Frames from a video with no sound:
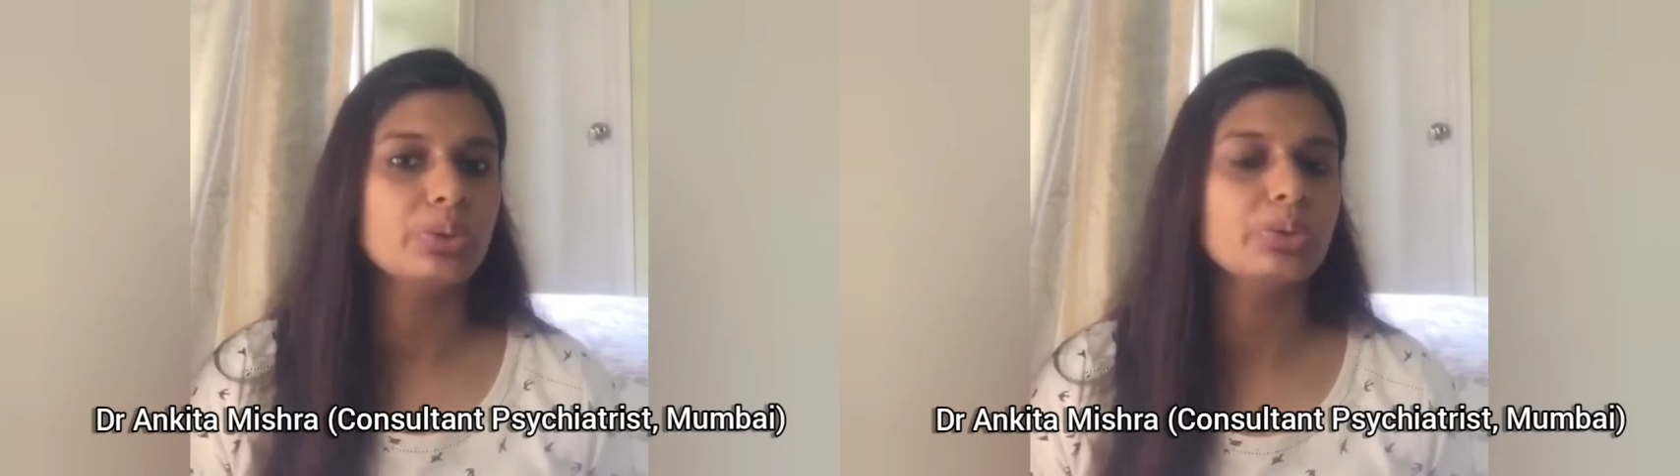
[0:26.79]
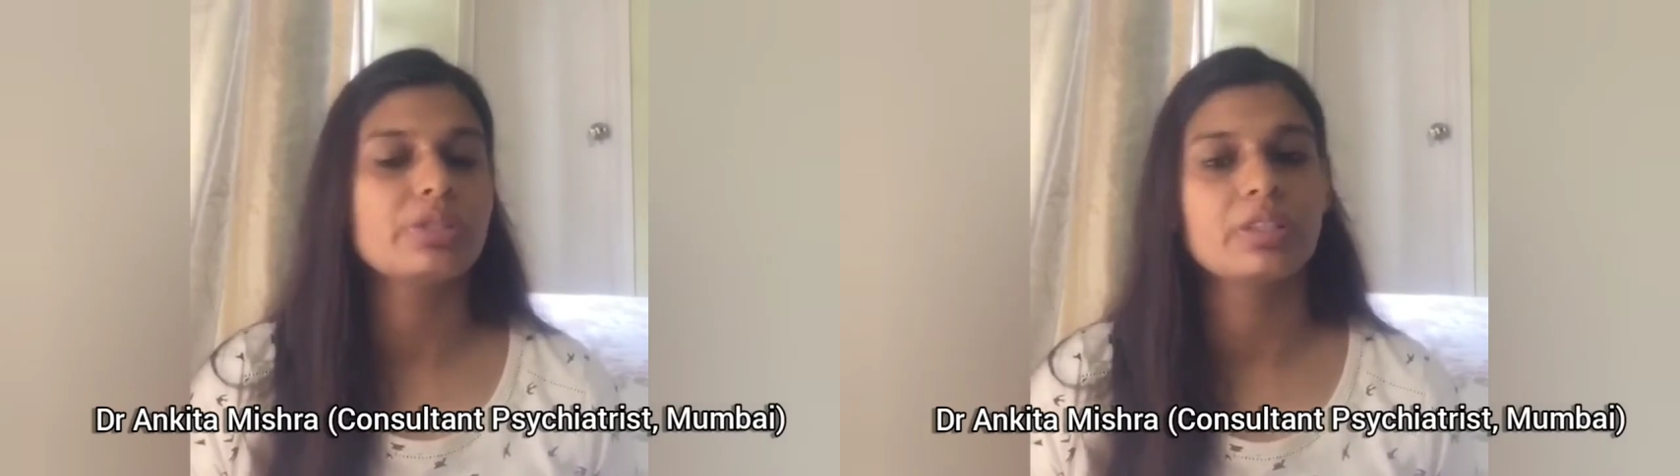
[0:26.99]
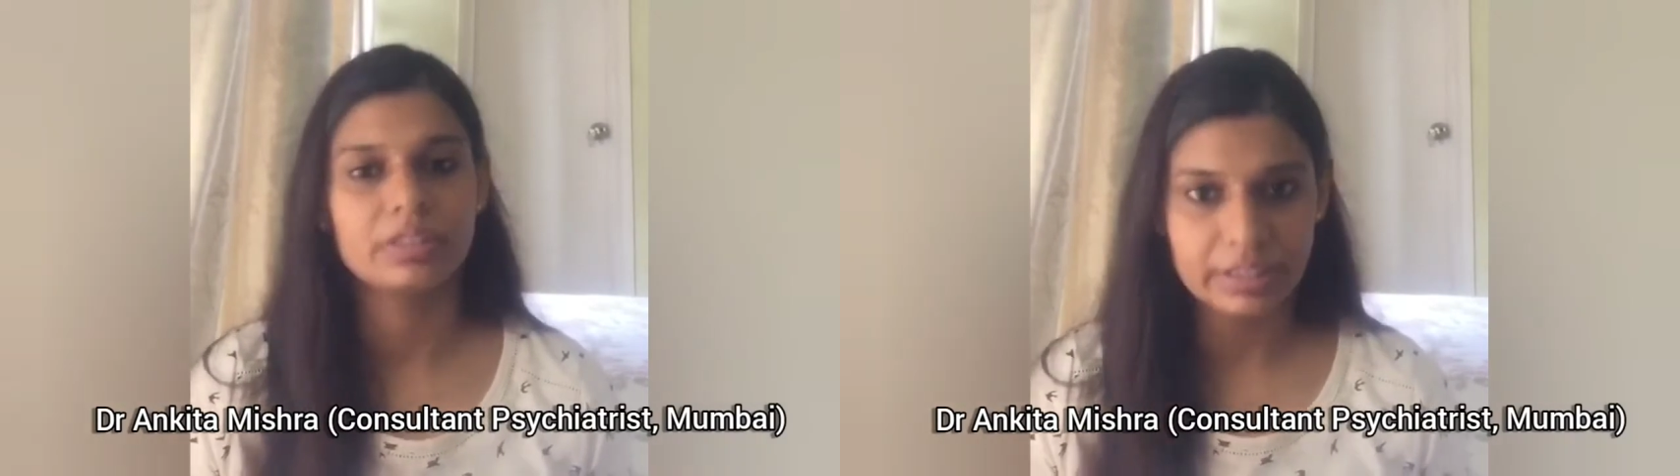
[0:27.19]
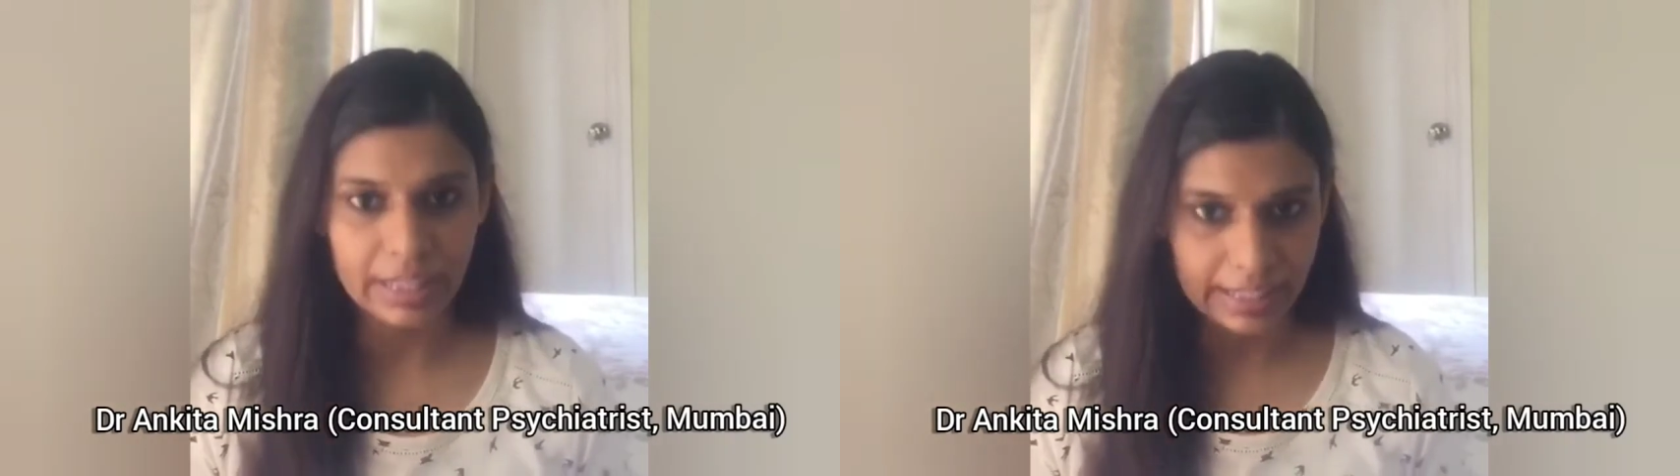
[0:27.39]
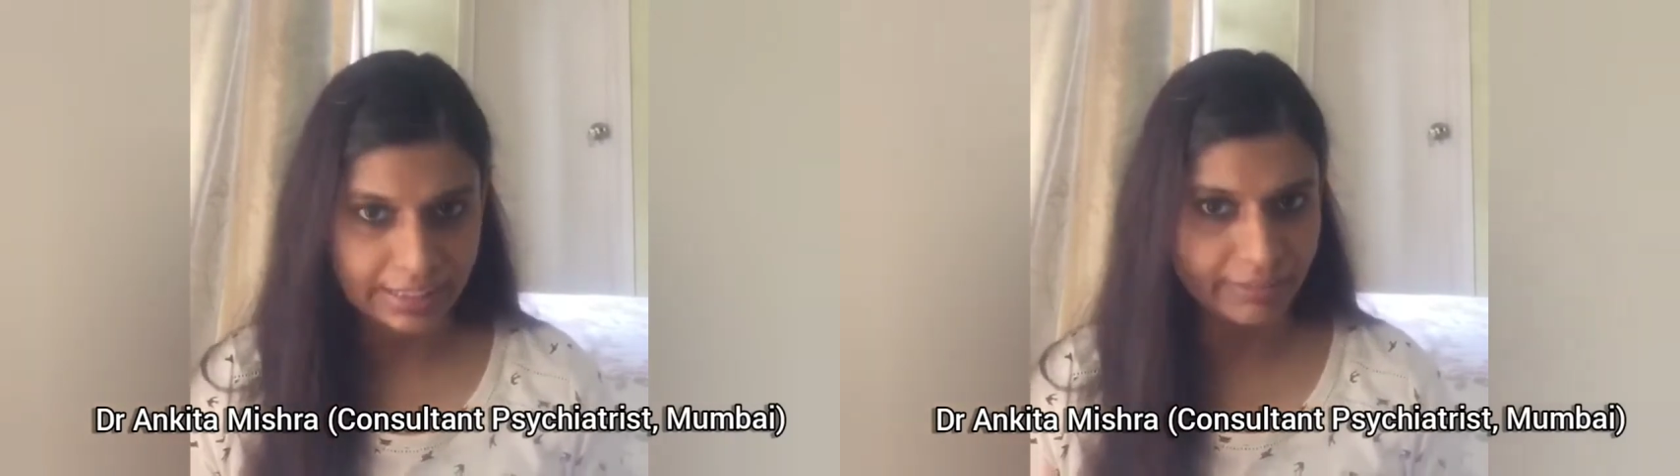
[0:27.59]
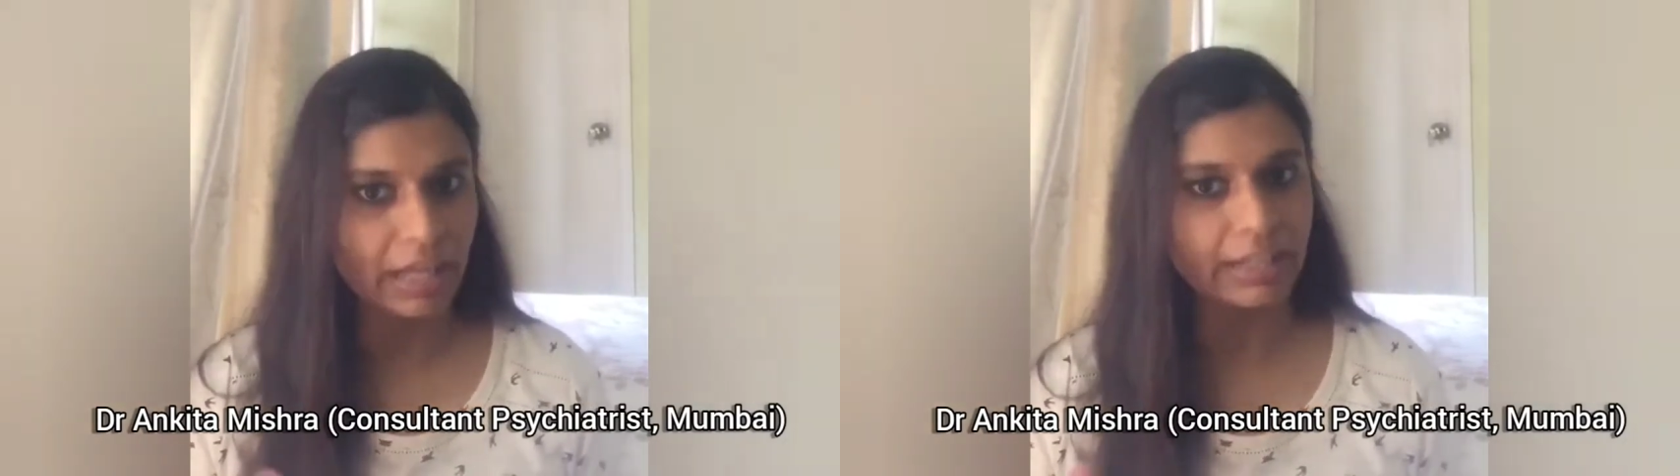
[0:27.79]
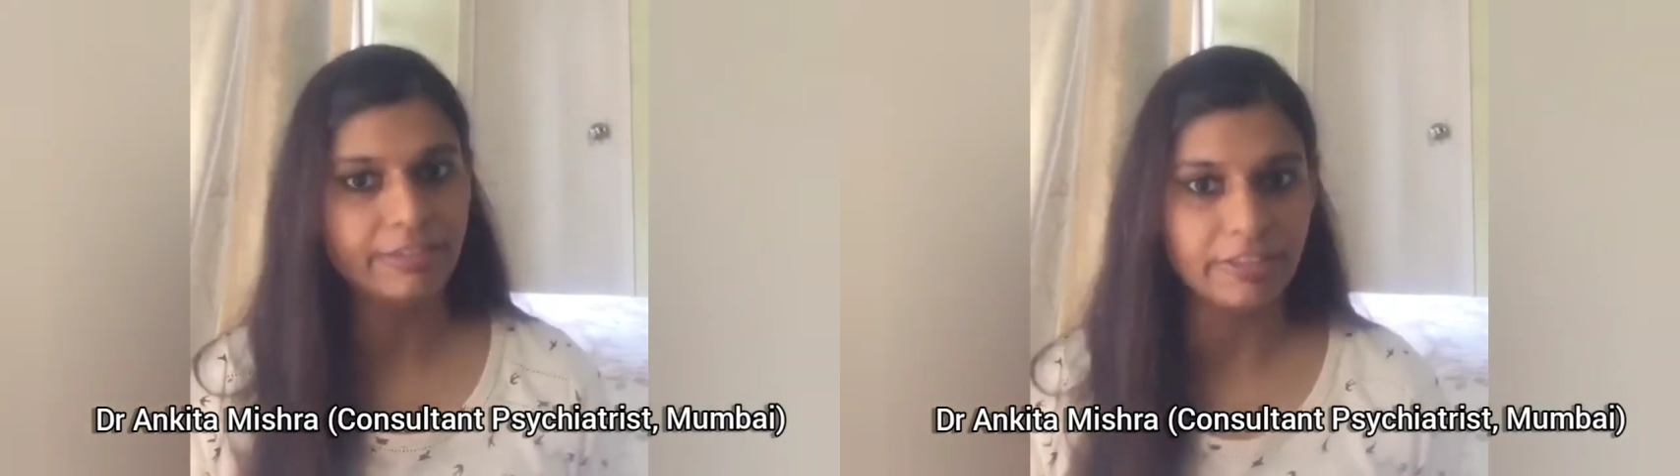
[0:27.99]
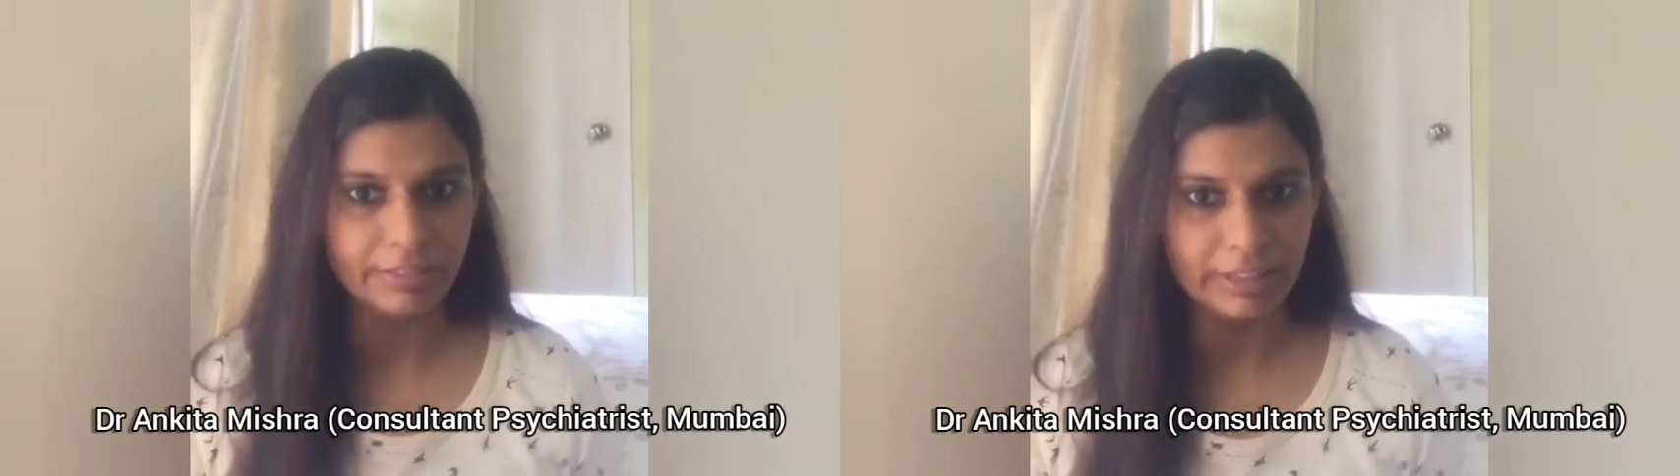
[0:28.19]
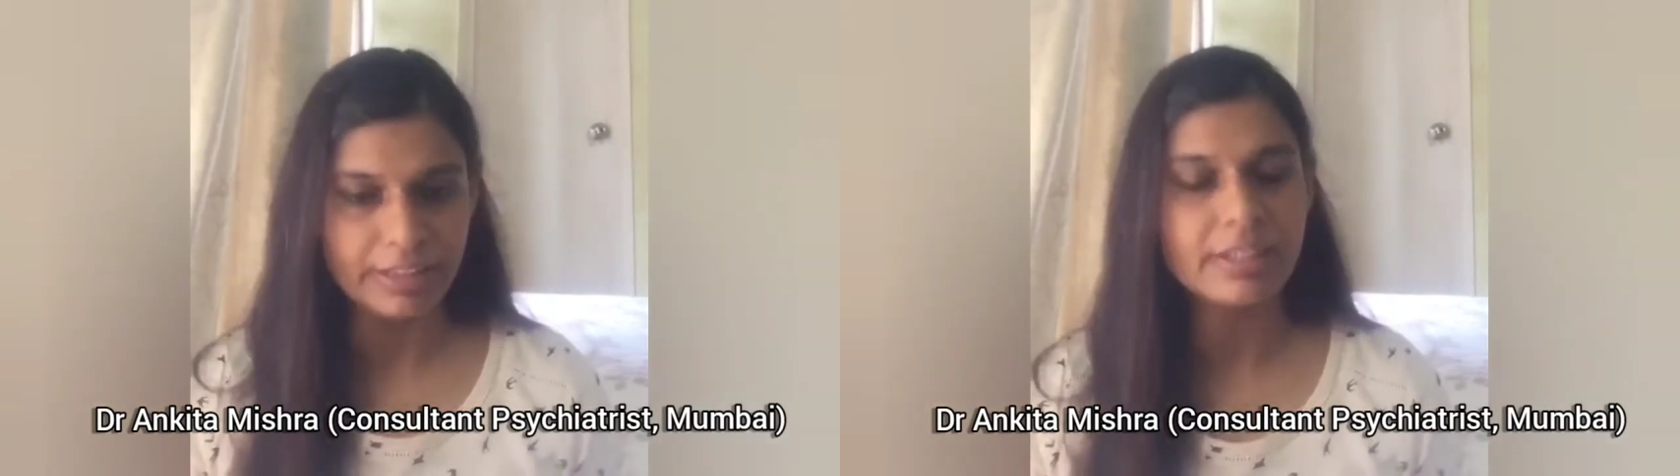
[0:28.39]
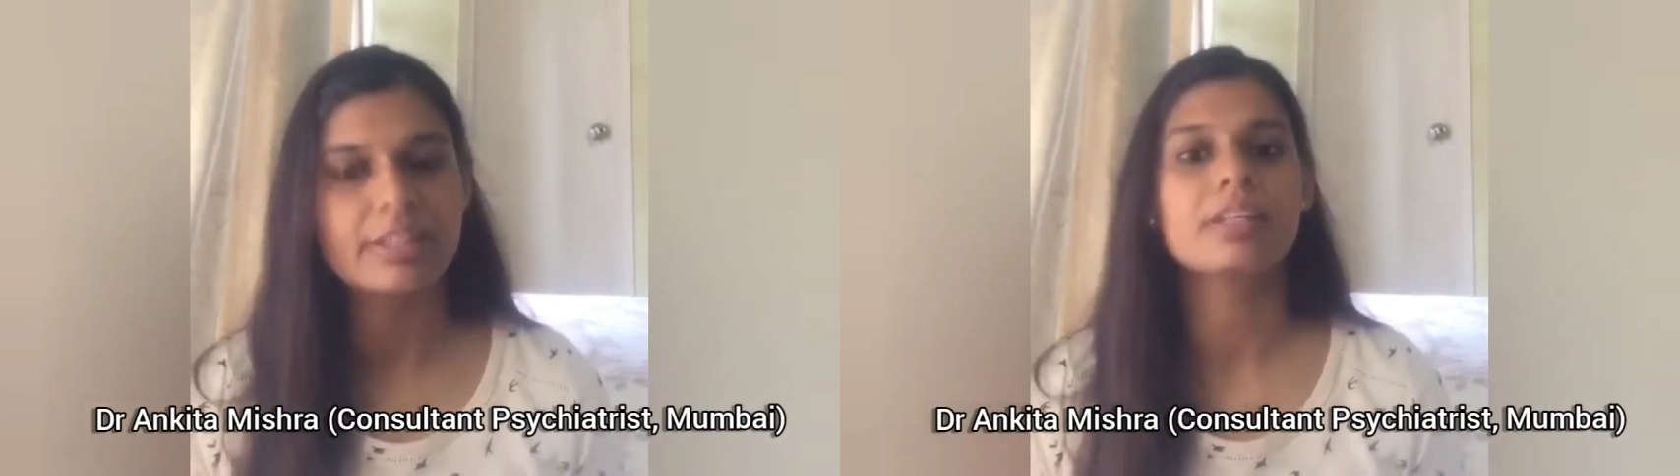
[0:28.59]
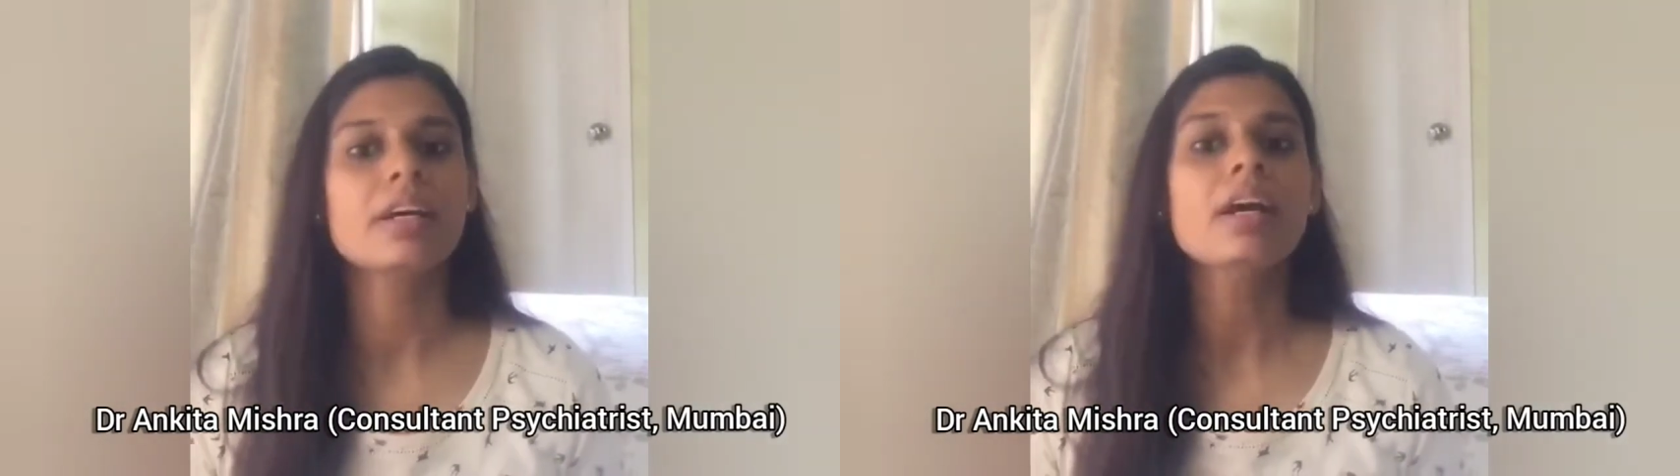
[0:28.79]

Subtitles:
certain negative life events.